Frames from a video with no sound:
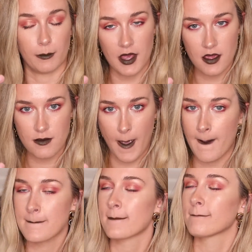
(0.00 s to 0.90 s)
me,
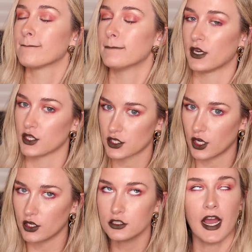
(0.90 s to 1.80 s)
but it's cool.